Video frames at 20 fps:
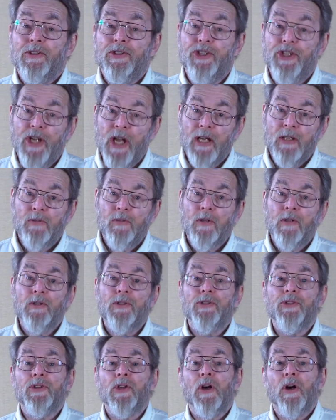
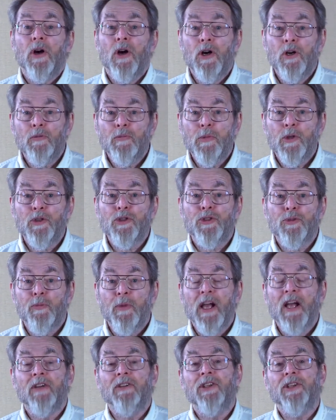Generals almost
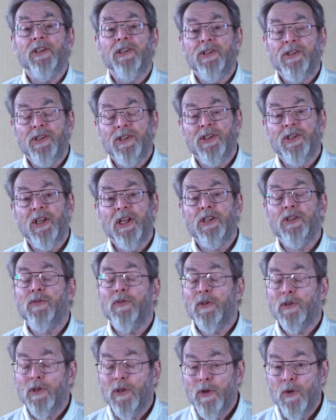mounted a
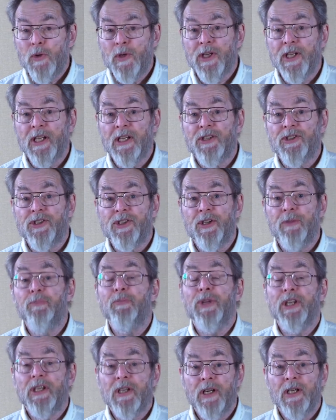successful coup against him
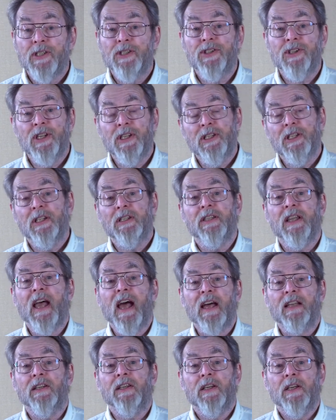because he did
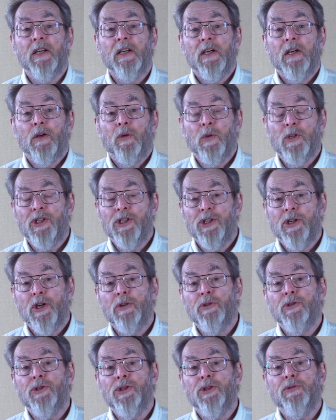that, which
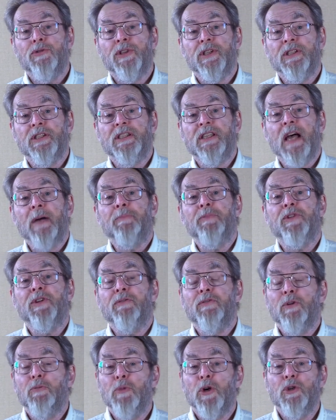shows you the depth
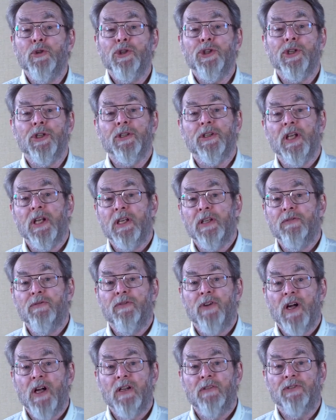of emotion that
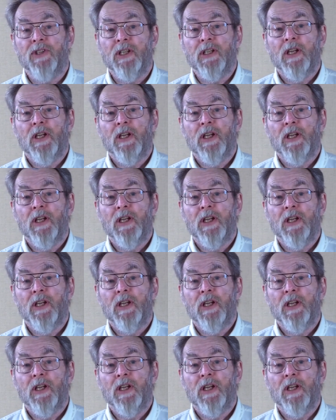involved